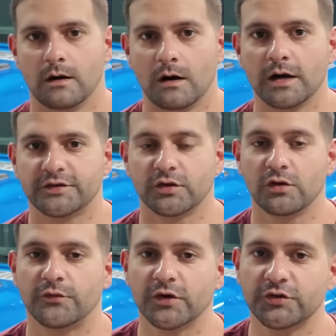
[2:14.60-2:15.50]
All right, so
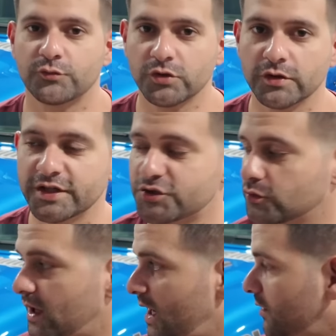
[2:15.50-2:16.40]
the first real
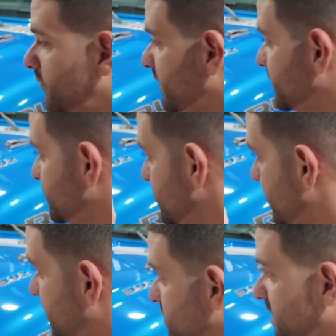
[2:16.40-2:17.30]
issue I had with this
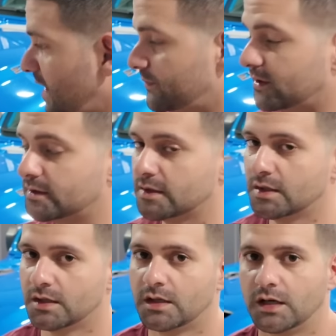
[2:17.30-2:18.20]
Jeep actually happened,
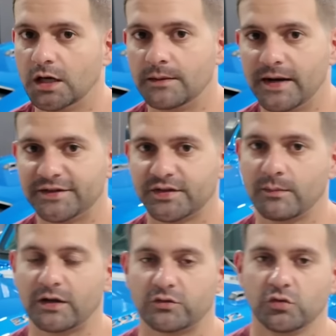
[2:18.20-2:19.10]
I'd say
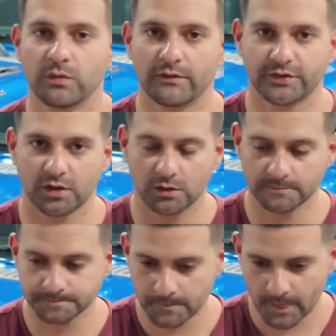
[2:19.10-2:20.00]
about 2 months
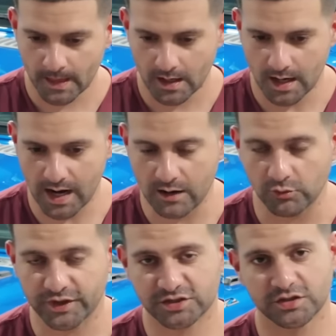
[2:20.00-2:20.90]
ago. I
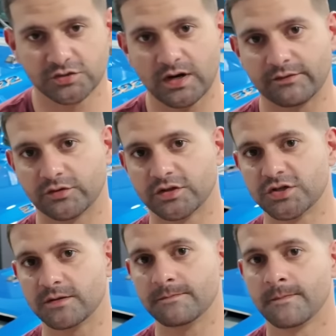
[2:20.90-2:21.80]
was actually driving to the
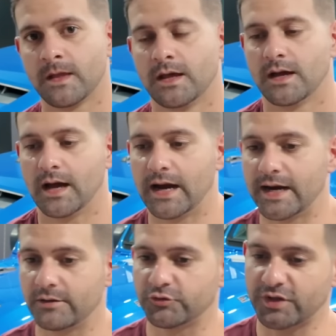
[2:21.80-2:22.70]
gym.
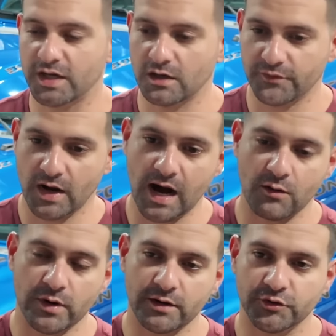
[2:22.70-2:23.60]
I was getting off the
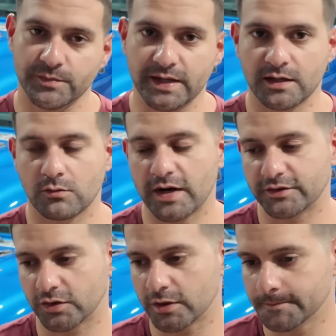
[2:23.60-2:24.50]
highway. I was making a right
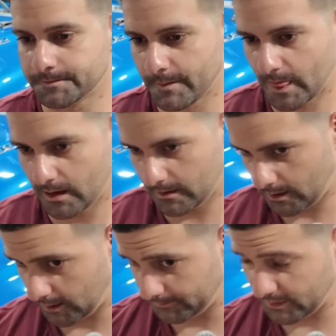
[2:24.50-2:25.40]
turn.
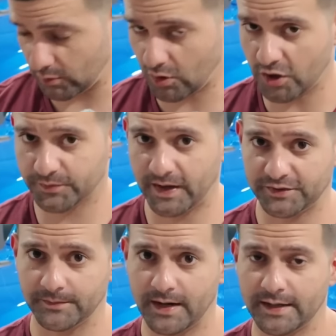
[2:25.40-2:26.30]
There were cars
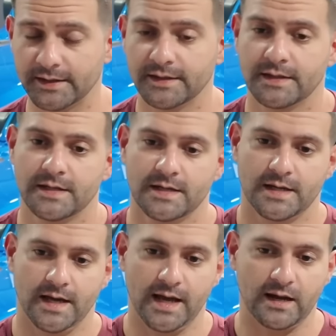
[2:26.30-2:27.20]
passing by,
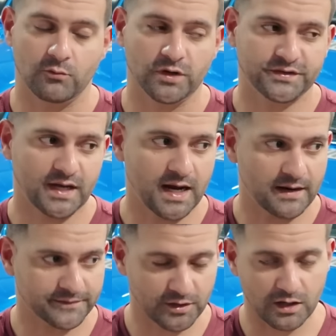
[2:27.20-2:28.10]
and once
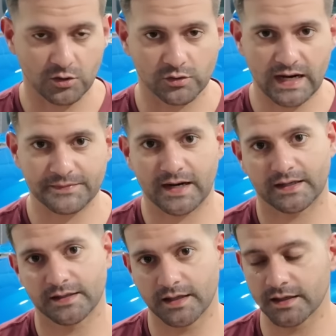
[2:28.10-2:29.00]
I saw a little gap that I
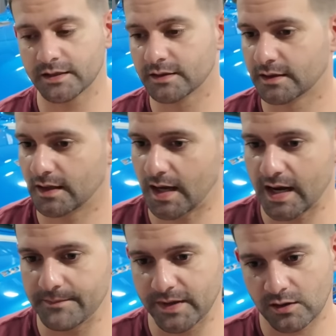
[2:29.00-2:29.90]
can get in,
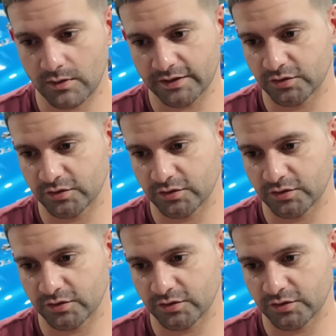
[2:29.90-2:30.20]
I made a right